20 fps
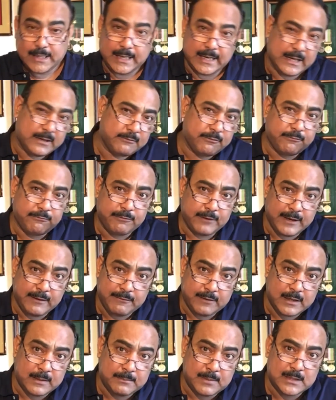At
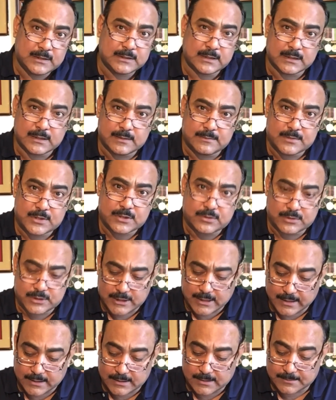favorable terms to
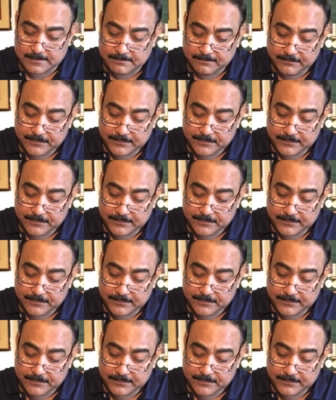China,